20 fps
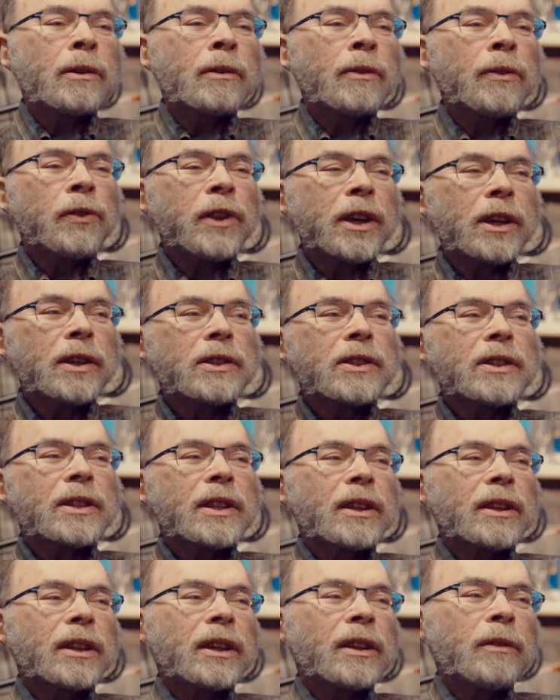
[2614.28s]
things
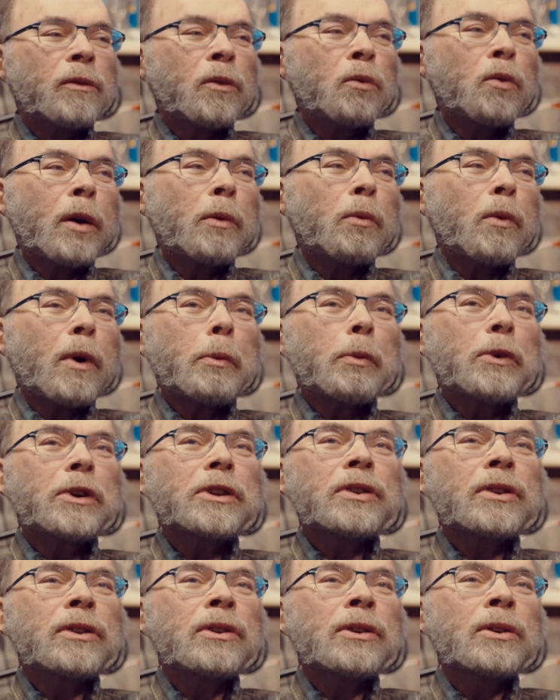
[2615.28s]
that what
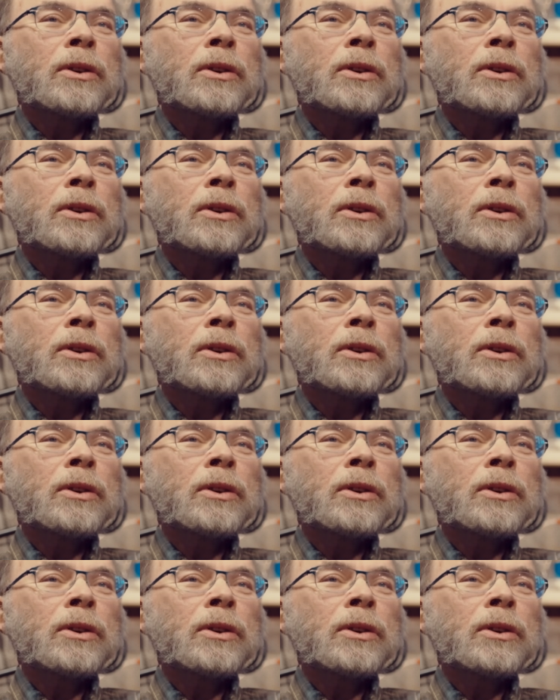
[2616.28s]
would